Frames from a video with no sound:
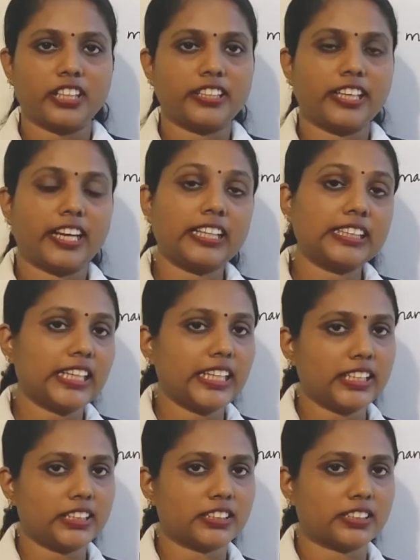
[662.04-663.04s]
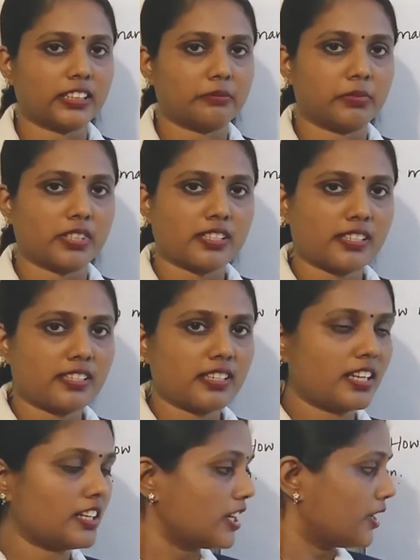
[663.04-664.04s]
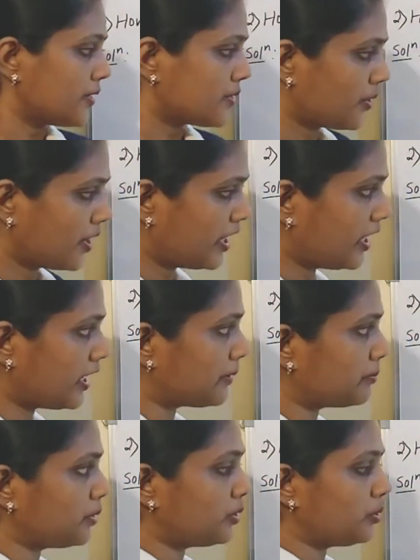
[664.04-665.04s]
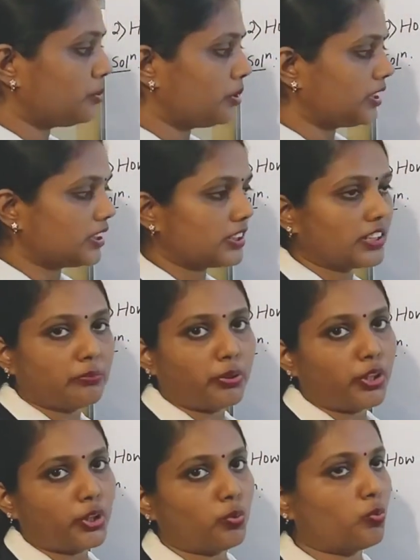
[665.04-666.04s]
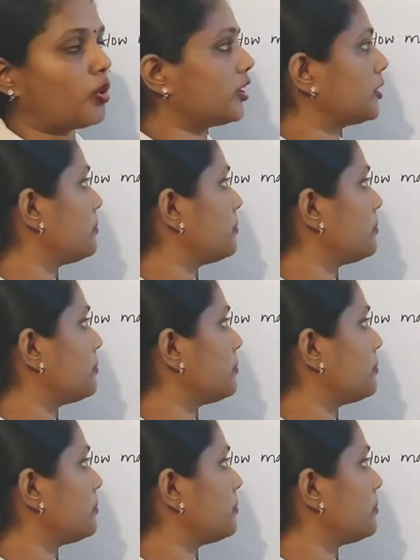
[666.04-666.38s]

there are 3 digit numbers, isn't it? So here up to 2 digit number you want,